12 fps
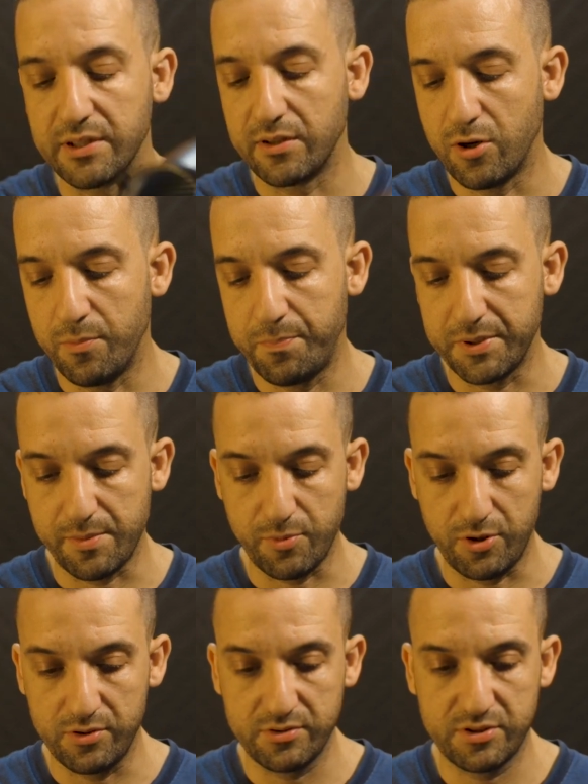
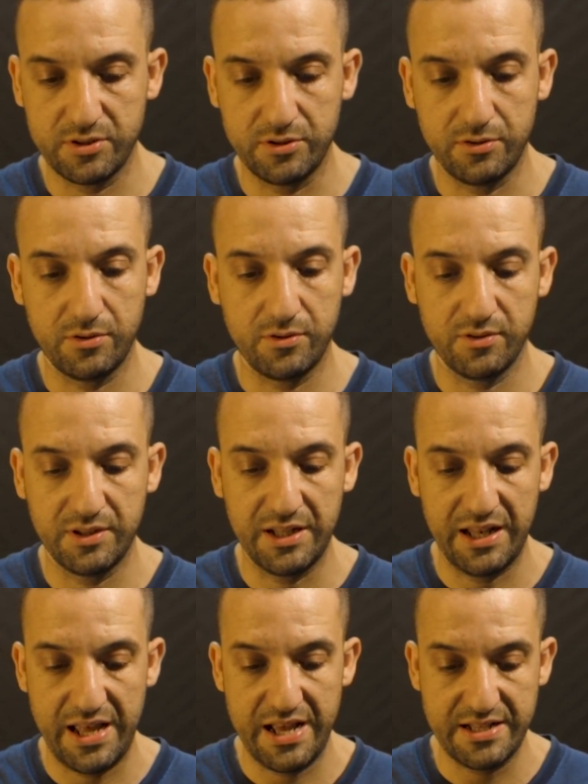compatible, so the
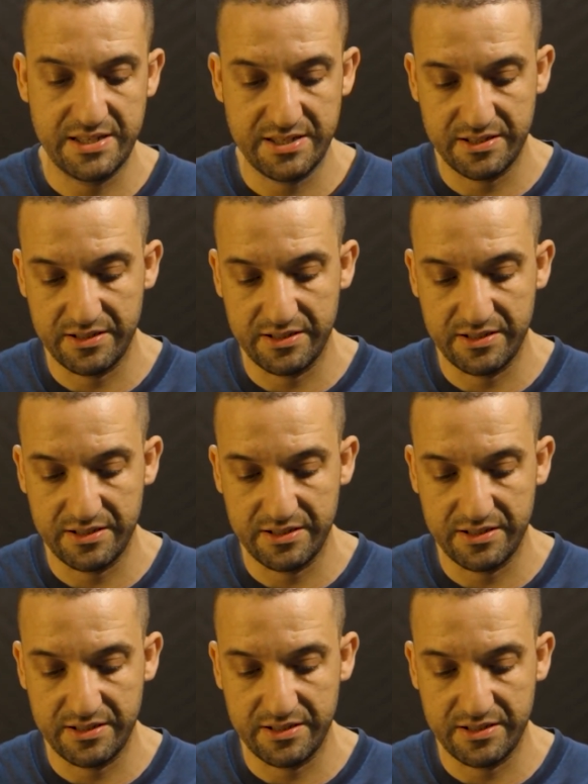lens